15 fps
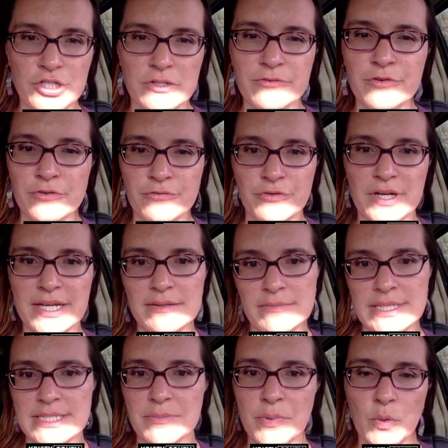for free
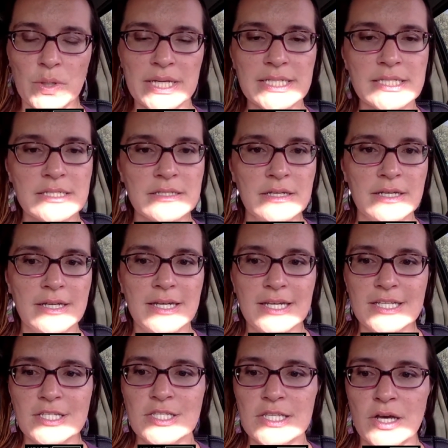as a bonus.
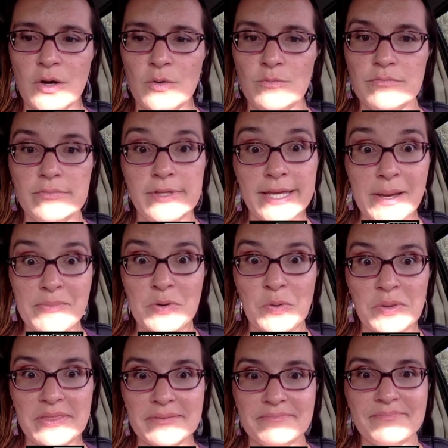So you get both.
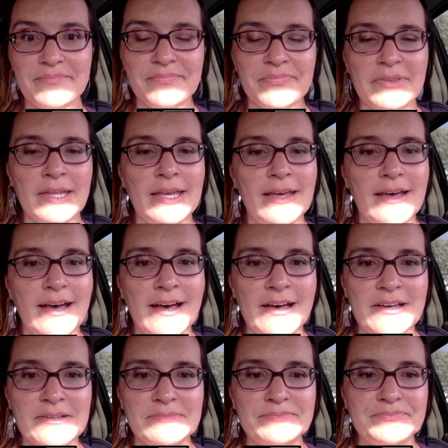
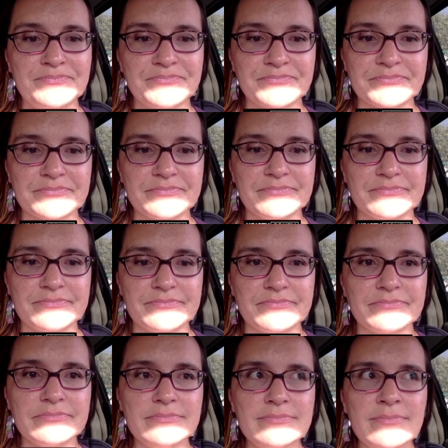And
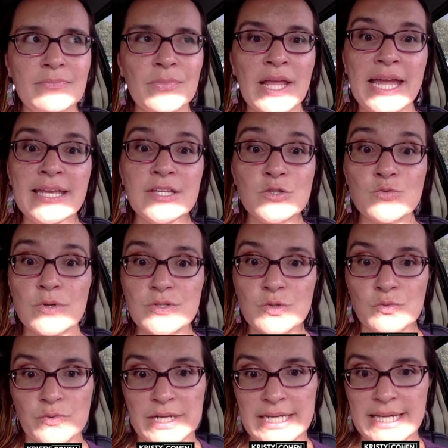it's
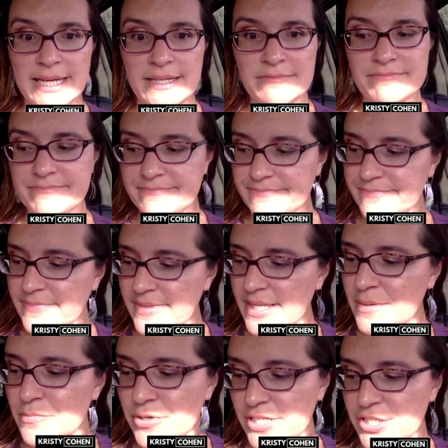Russell reading it,
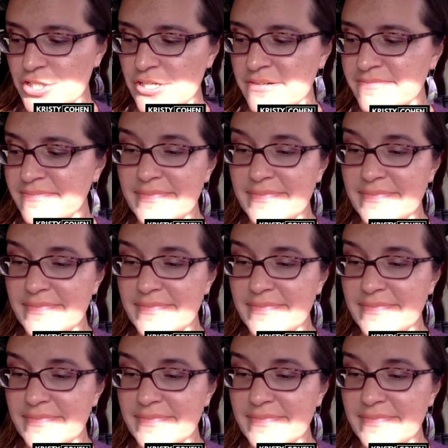I'm pretty sure.